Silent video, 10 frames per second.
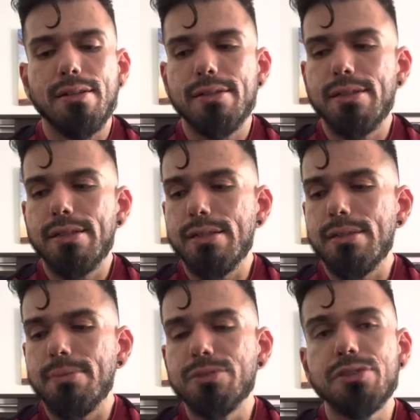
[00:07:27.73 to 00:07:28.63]
and
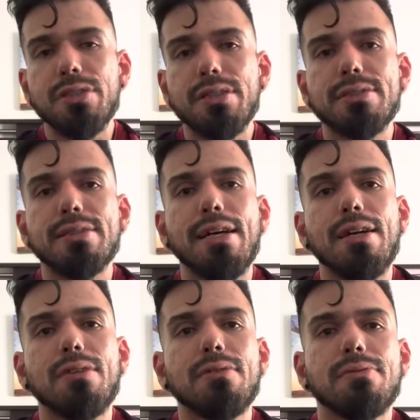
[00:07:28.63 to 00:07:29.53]
I'm just
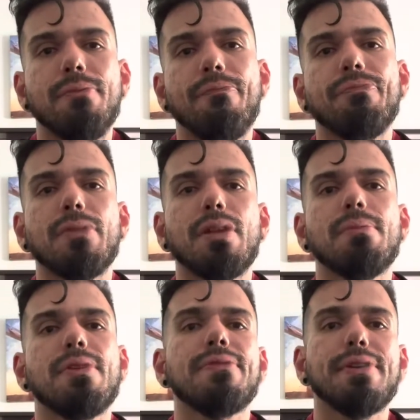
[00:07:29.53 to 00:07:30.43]
now
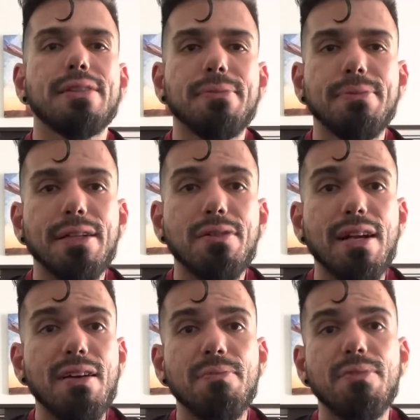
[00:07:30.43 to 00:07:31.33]
perfecting my
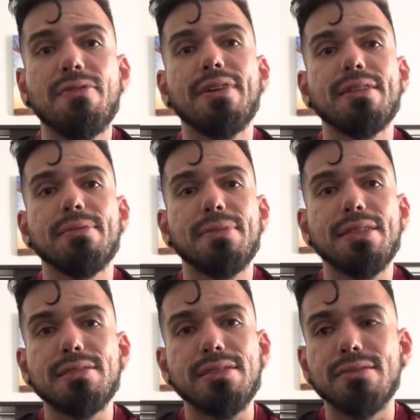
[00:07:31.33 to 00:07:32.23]
craft, perfecting my
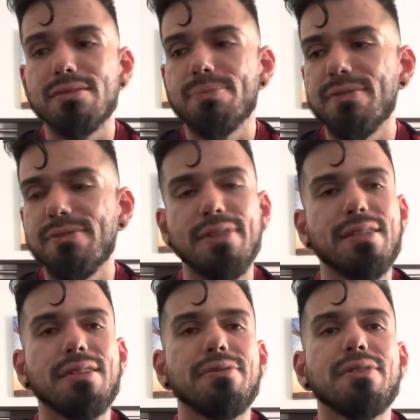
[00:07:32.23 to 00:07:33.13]
skills,
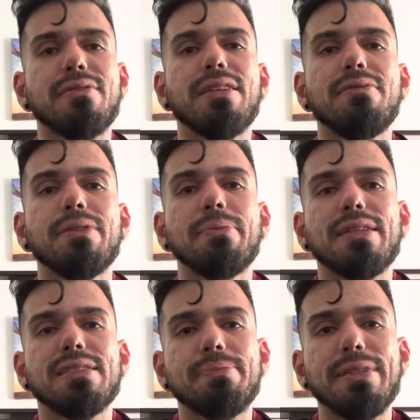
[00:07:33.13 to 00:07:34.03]
perfecting even my
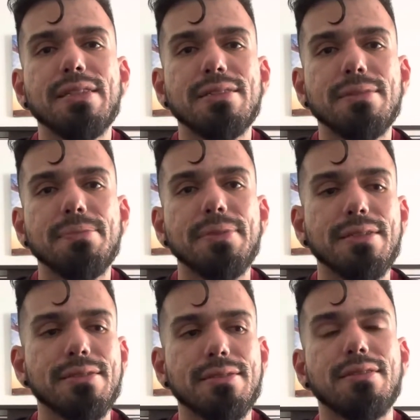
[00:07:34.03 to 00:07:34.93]
speech,
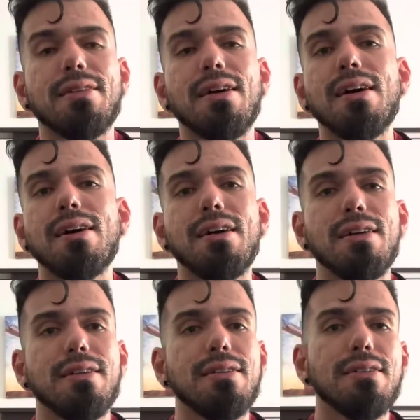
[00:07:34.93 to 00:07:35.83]
because a lot
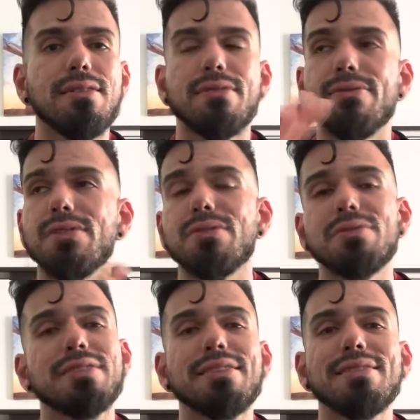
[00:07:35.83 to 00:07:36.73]
of
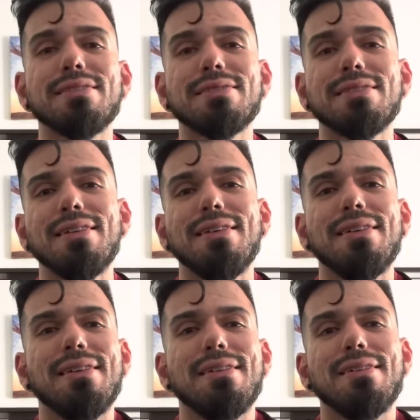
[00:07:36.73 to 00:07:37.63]
those years,
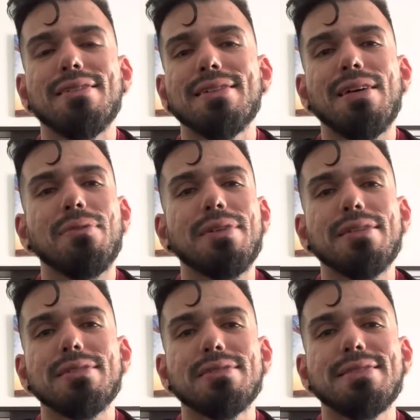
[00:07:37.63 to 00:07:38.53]
all that went
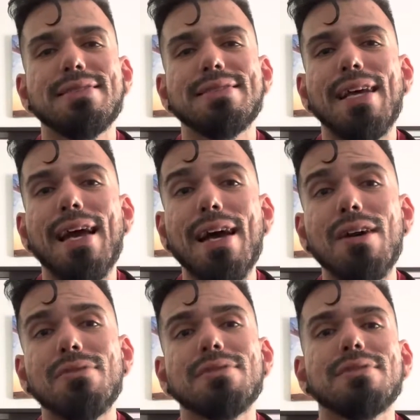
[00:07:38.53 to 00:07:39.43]

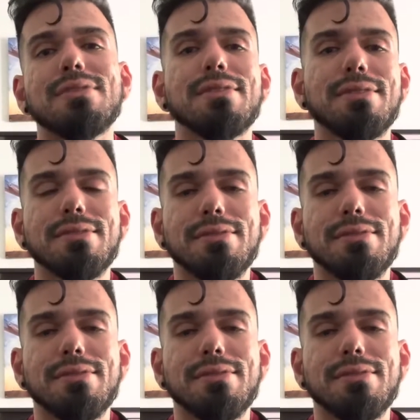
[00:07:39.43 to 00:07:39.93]
downhill.